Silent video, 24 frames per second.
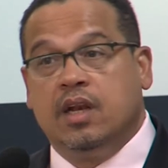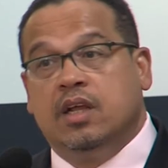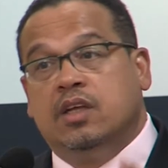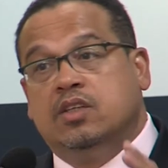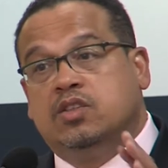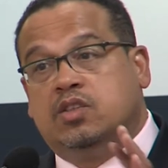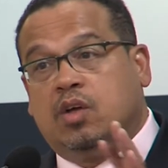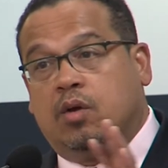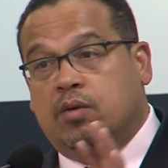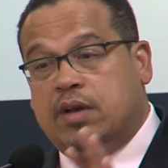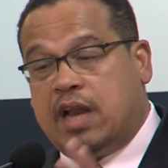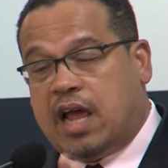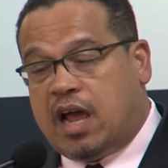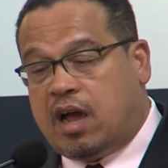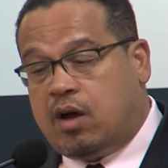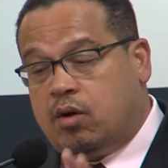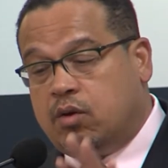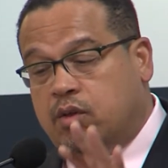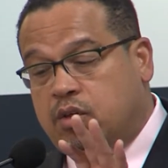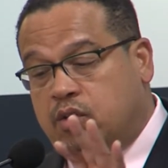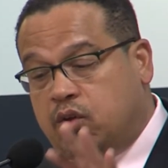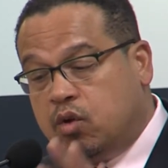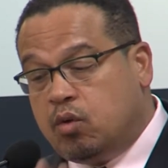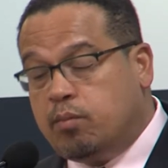So now
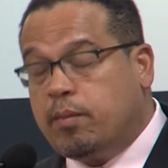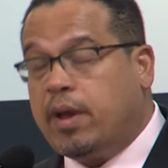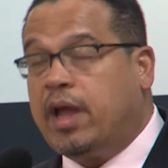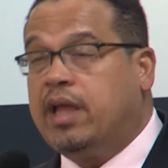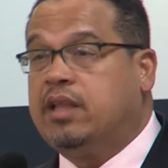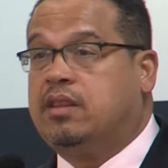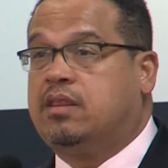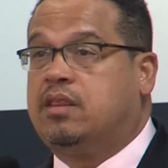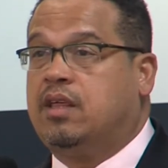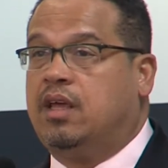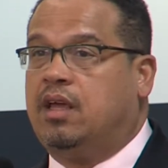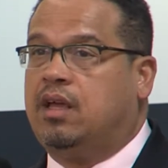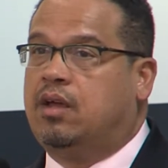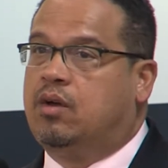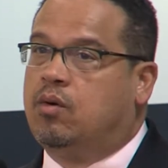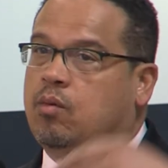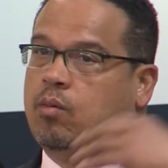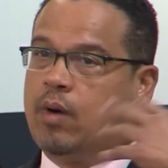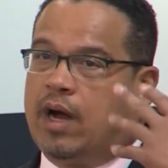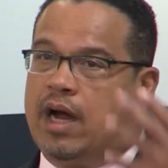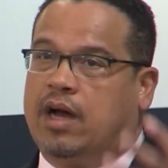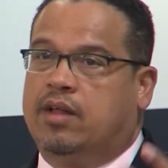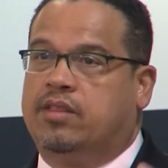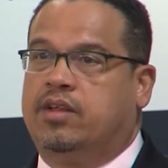you might think,
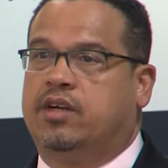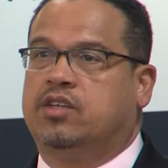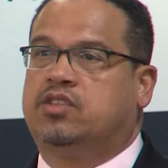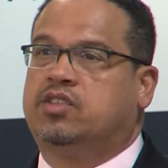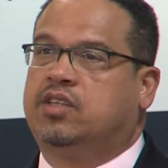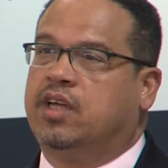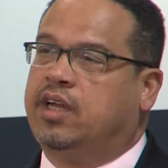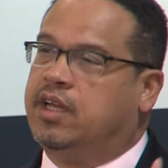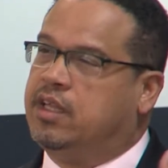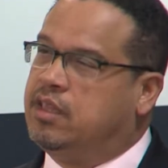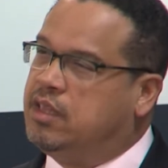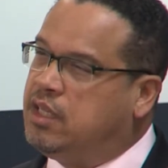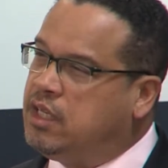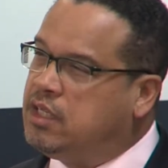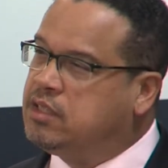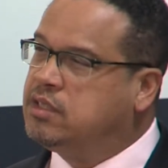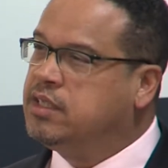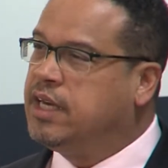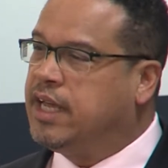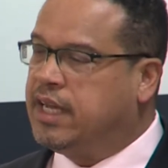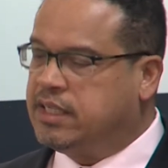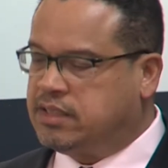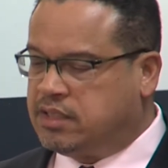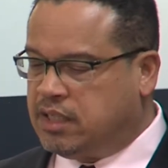wow, they're saying these
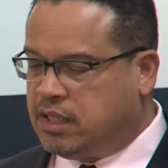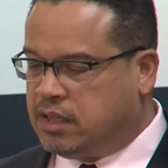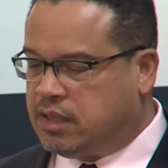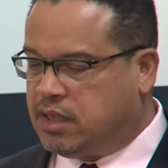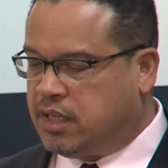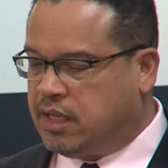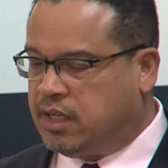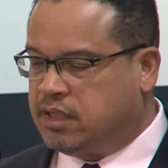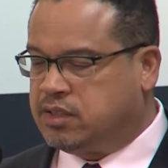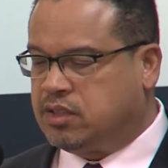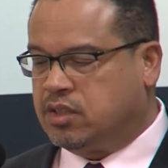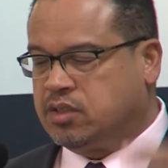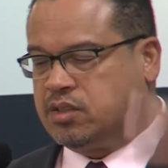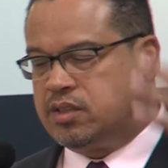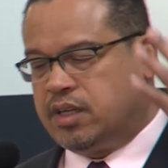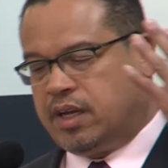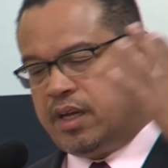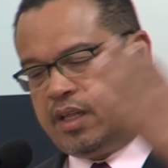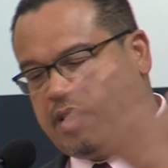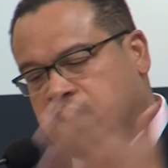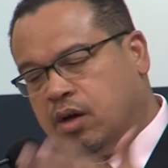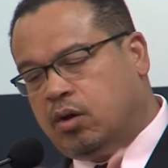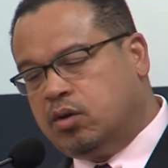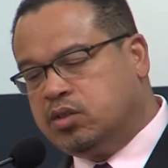nasty things, they're
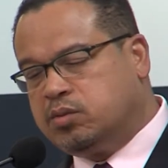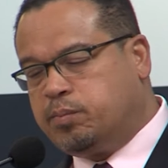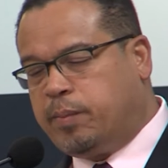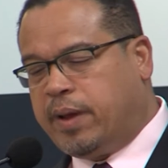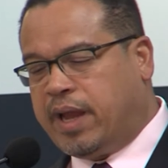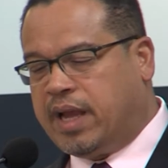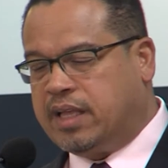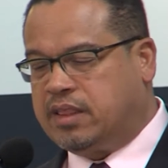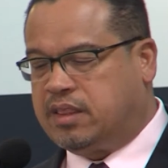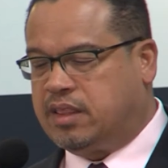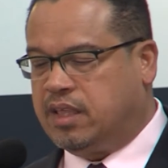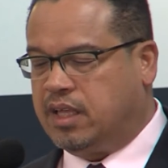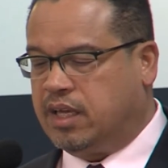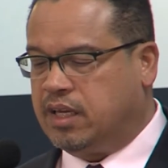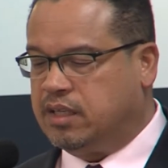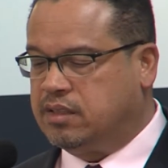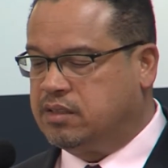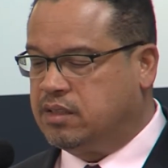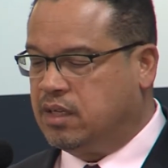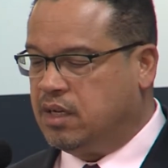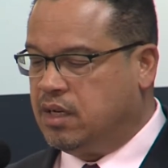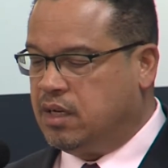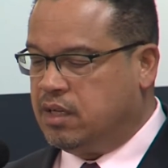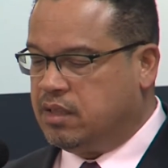saying those bad
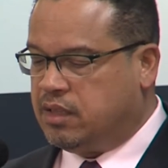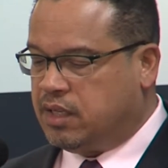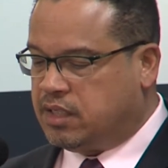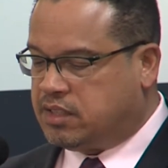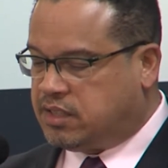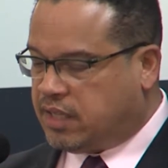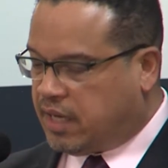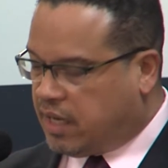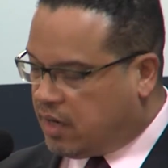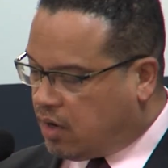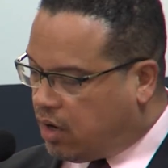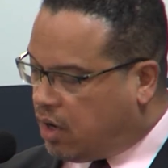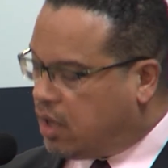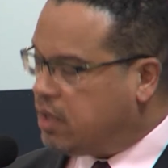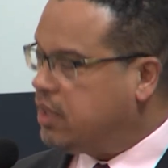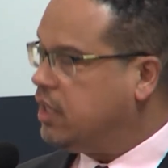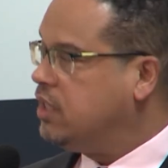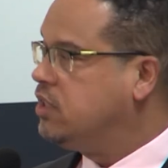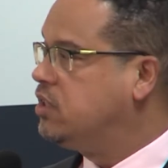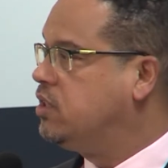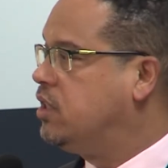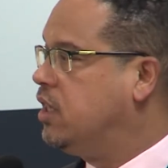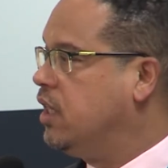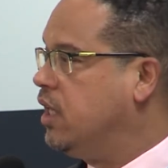things, they're saying all
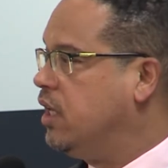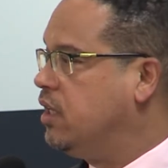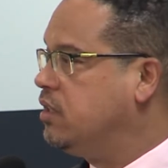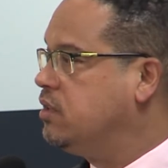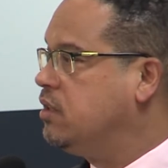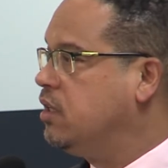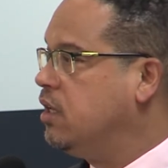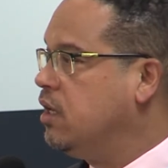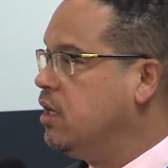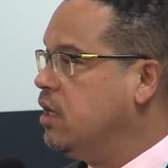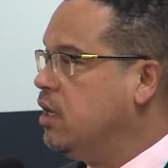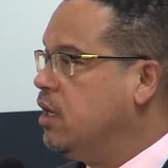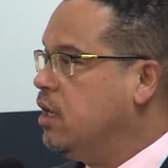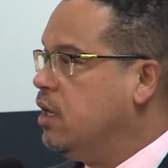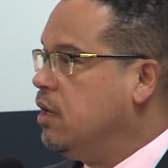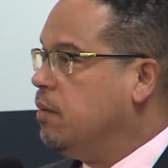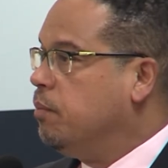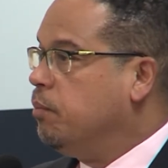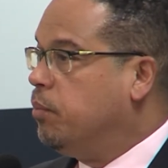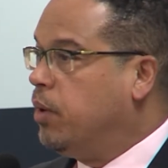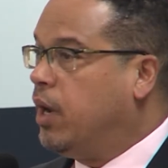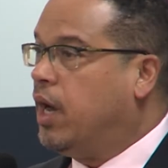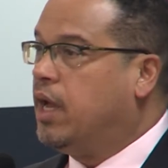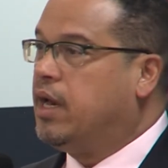these things,
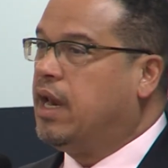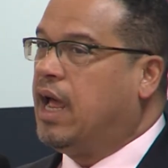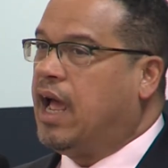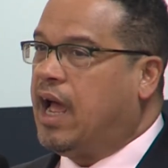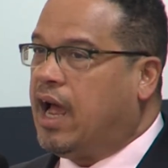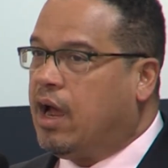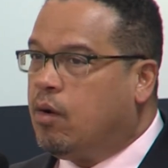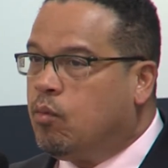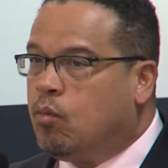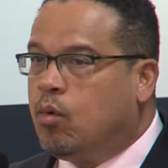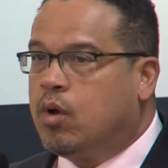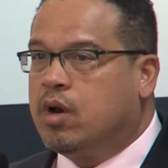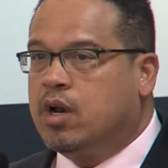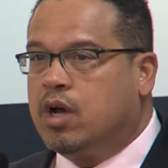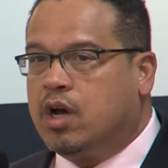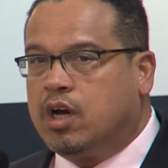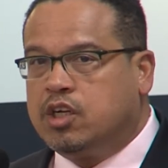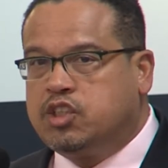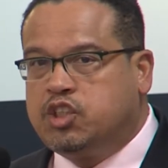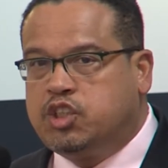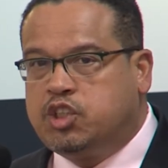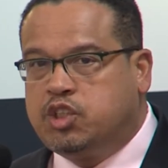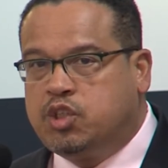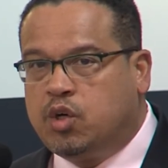but I want to
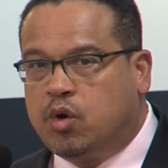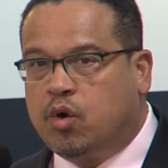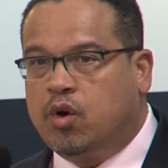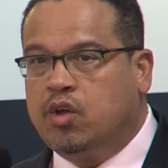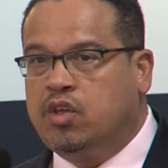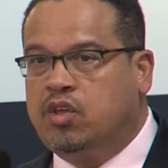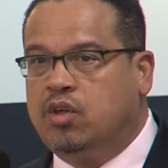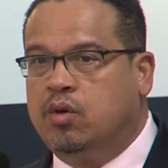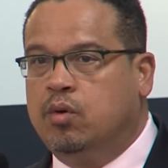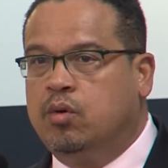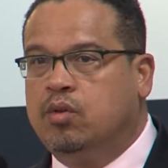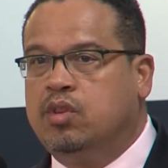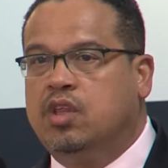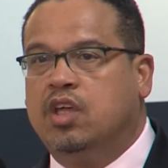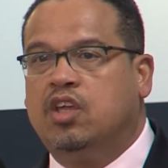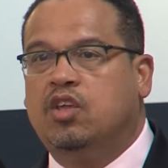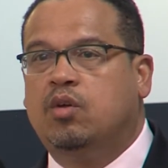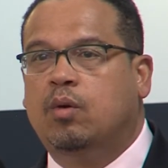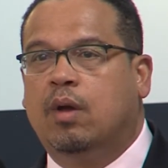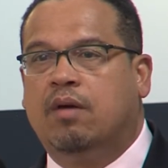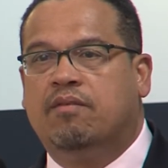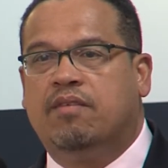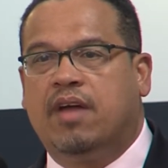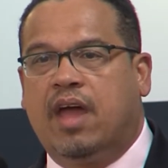assure you that
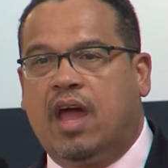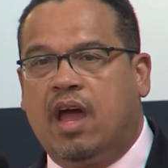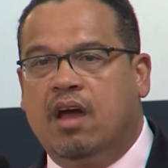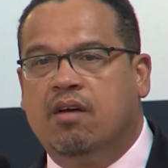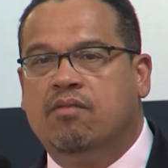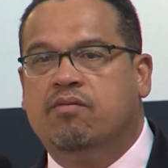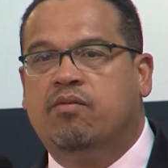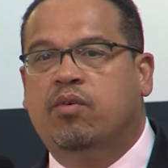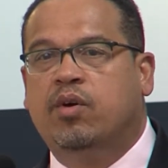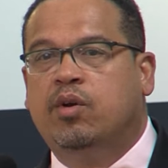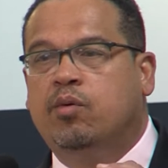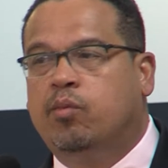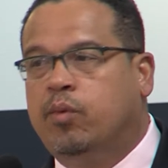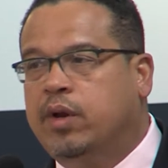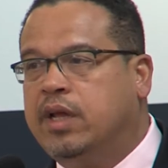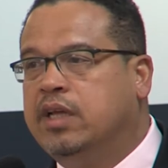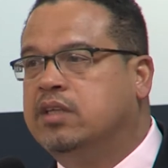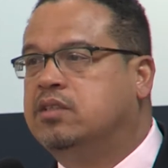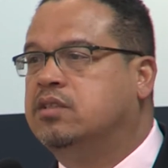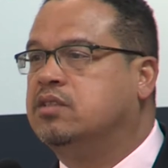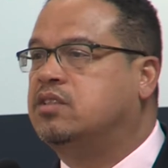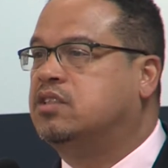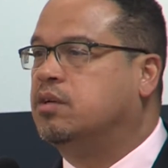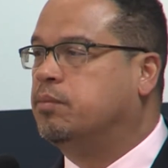you have every
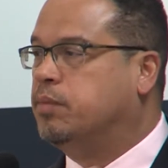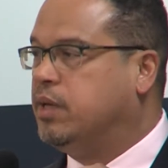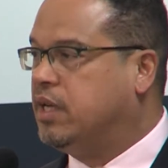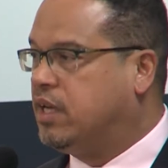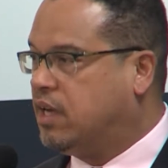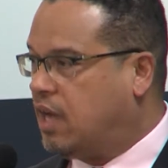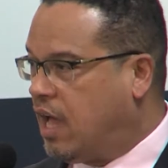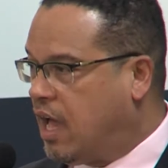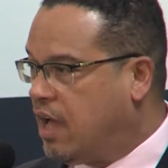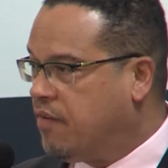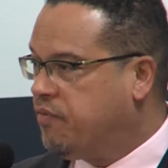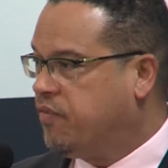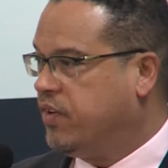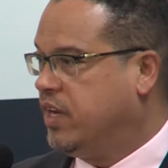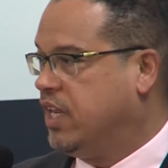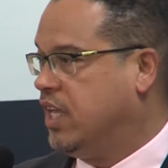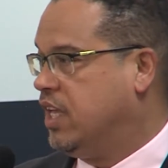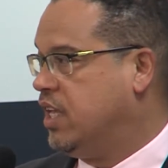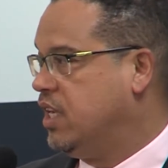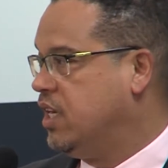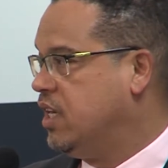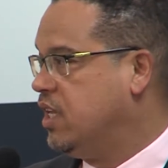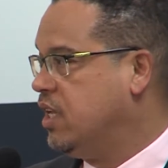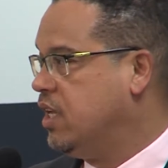reason to be
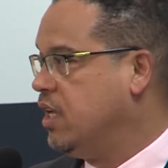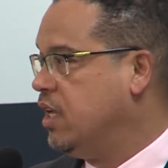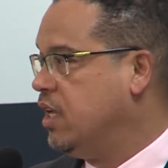confident,